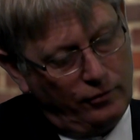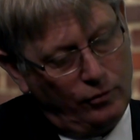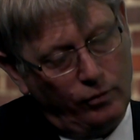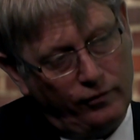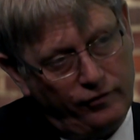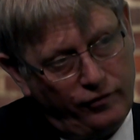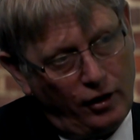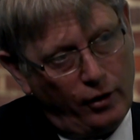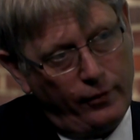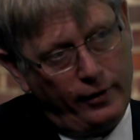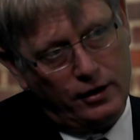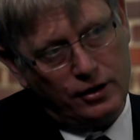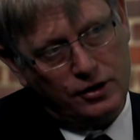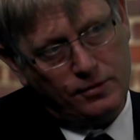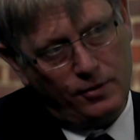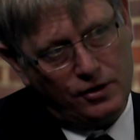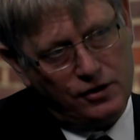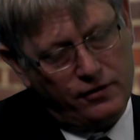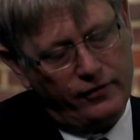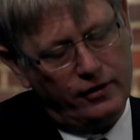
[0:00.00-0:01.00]
flow in a
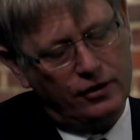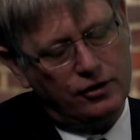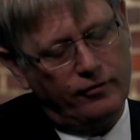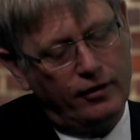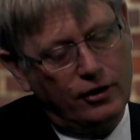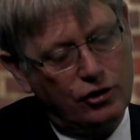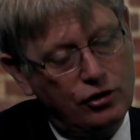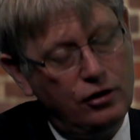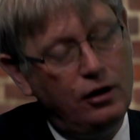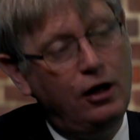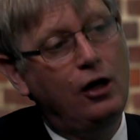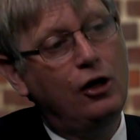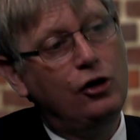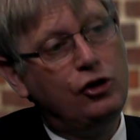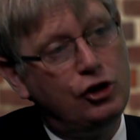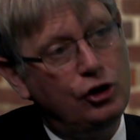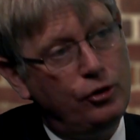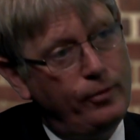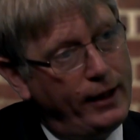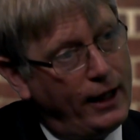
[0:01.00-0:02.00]
specific direction.
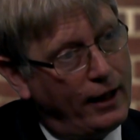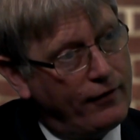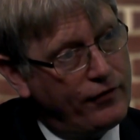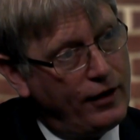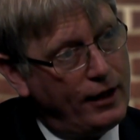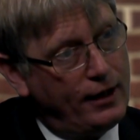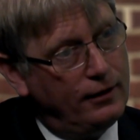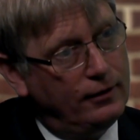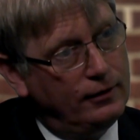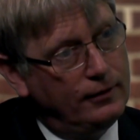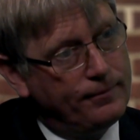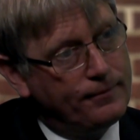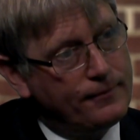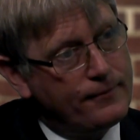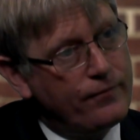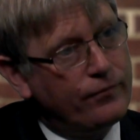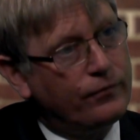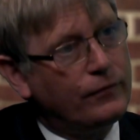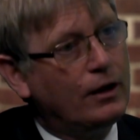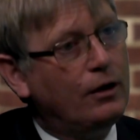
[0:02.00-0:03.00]
Do we have that?
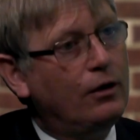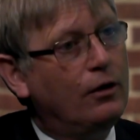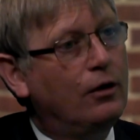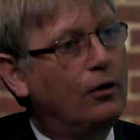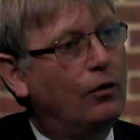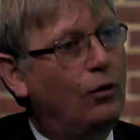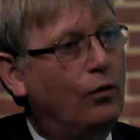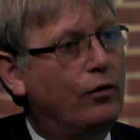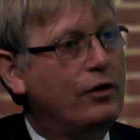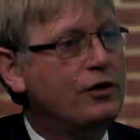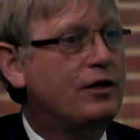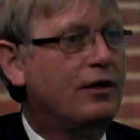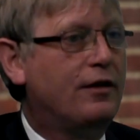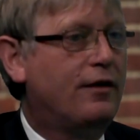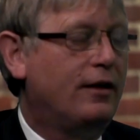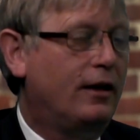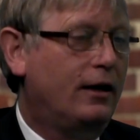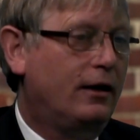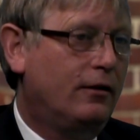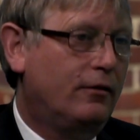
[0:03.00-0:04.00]
Or is the
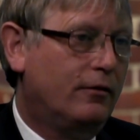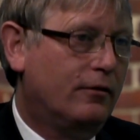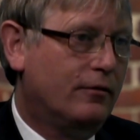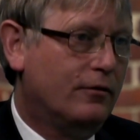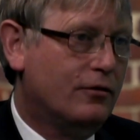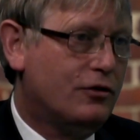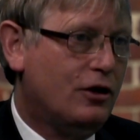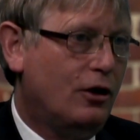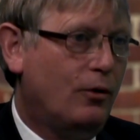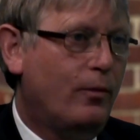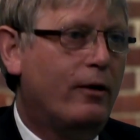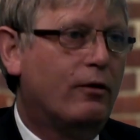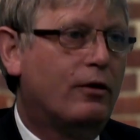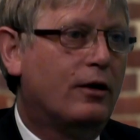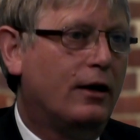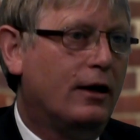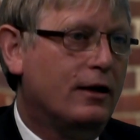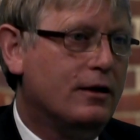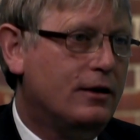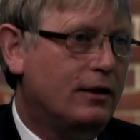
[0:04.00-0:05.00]
thing so well
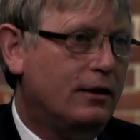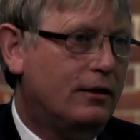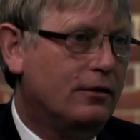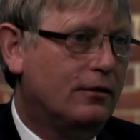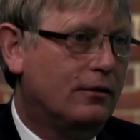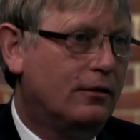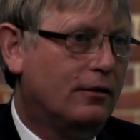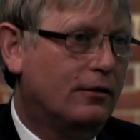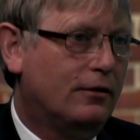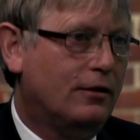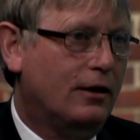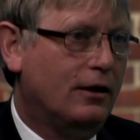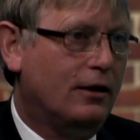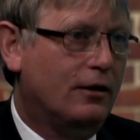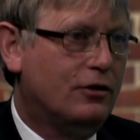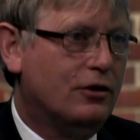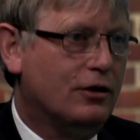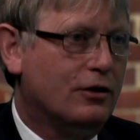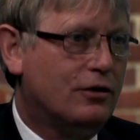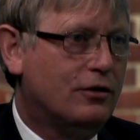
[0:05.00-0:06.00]
connected that
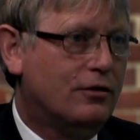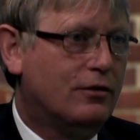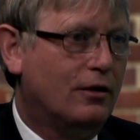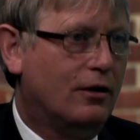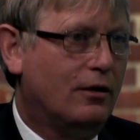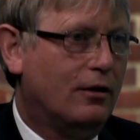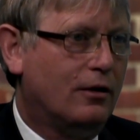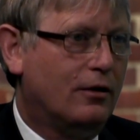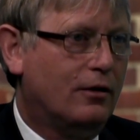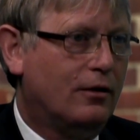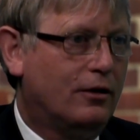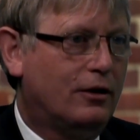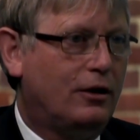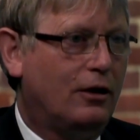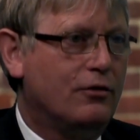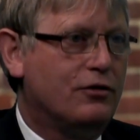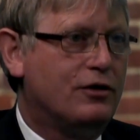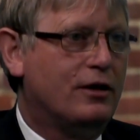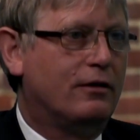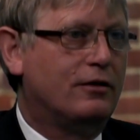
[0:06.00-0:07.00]
it just
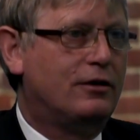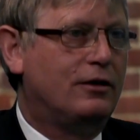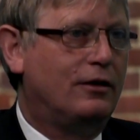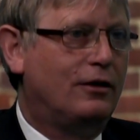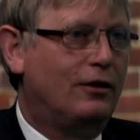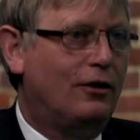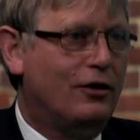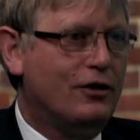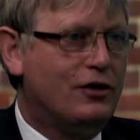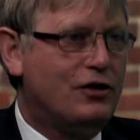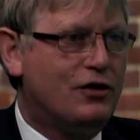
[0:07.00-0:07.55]
goes out in a nice